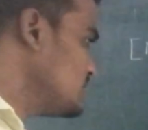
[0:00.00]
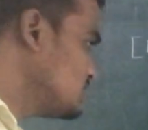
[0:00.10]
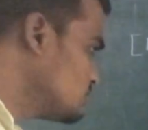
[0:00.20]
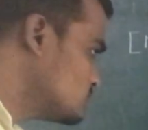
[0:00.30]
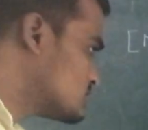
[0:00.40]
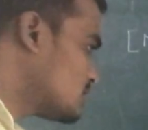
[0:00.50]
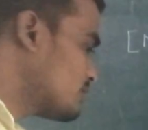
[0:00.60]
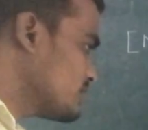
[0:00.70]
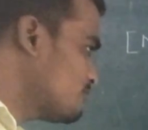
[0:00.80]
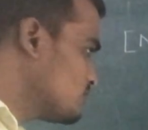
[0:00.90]
use, or
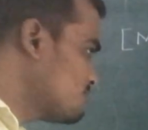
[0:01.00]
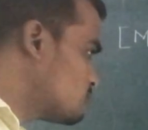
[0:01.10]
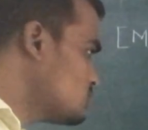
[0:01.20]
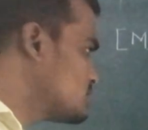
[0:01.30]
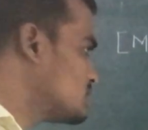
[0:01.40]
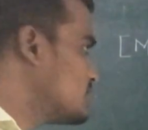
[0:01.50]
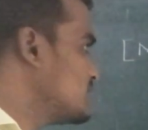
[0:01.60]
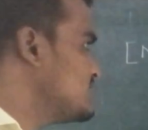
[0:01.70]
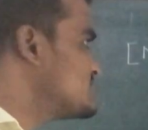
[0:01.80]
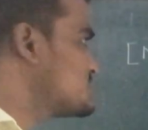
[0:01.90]
if we put
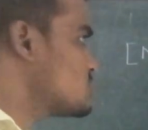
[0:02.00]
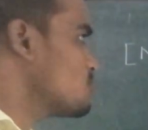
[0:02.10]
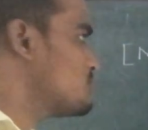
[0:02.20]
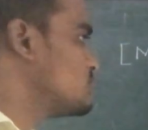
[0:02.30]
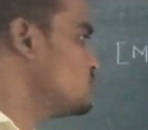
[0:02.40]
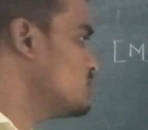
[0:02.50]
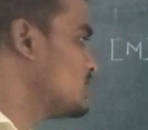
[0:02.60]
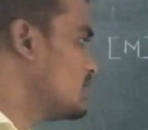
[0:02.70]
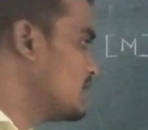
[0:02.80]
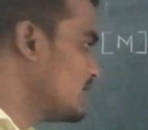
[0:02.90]
instead of u
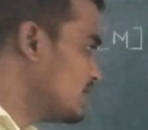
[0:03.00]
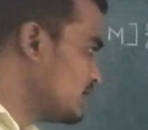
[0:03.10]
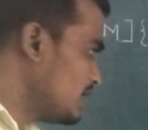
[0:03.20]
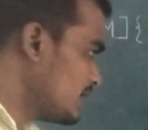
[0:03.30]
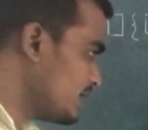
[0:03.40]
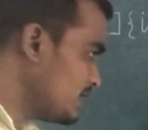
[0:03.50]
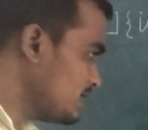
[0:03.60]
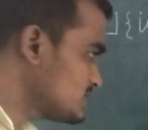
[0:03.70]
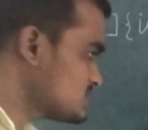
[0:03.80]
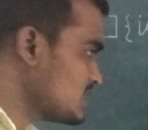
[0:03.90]

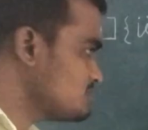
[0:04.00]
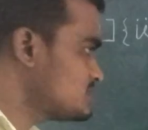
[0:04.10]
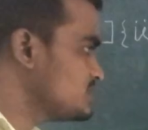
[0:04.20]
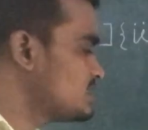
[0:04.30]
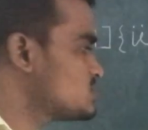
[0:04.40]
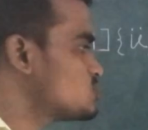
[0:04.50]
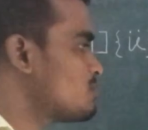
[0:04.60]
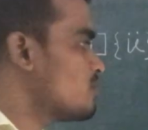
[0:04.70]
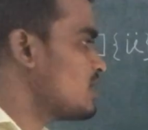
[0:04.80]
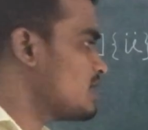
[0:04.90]
x times e raised to
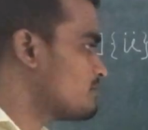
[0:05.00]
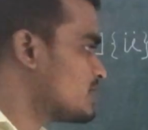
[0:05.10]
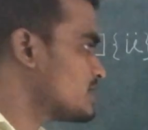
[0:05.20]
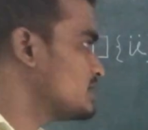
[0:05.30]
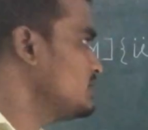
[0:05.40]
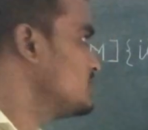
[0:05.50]
power lambda t,